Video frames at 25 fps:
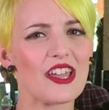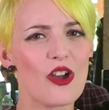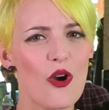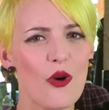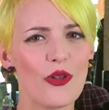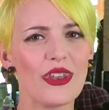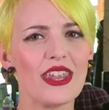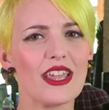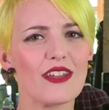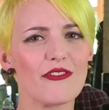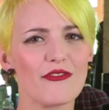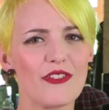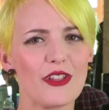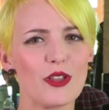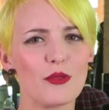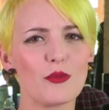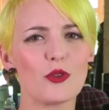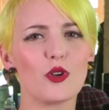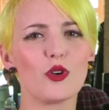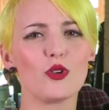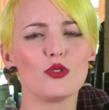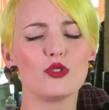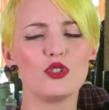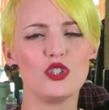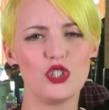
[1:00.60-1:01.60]
iconic film
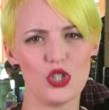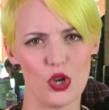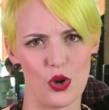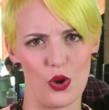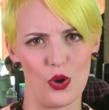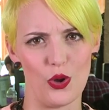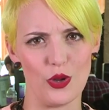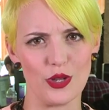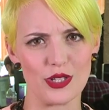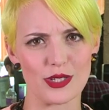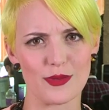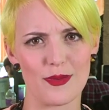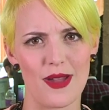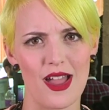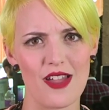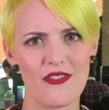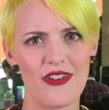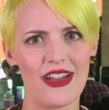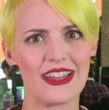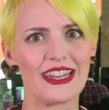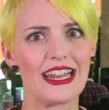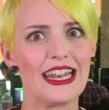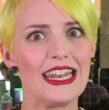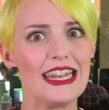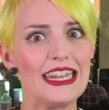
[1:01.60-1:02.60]
called Jaws might have
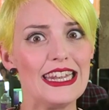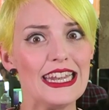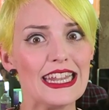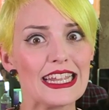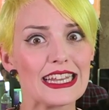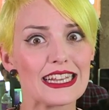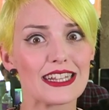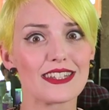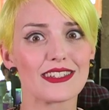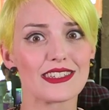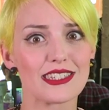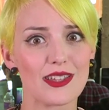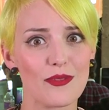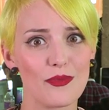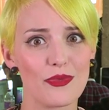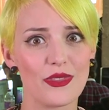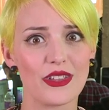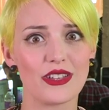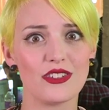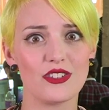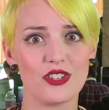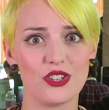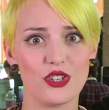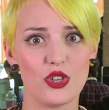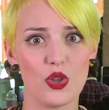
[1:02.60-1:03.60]
had a little something
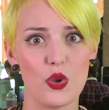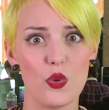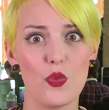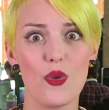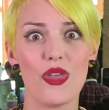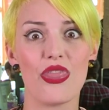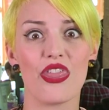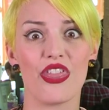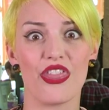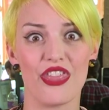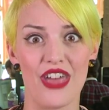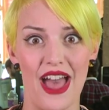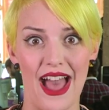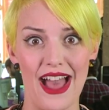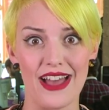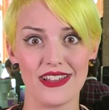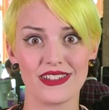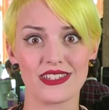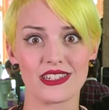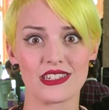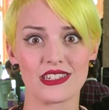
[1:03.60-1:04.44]
to do with that.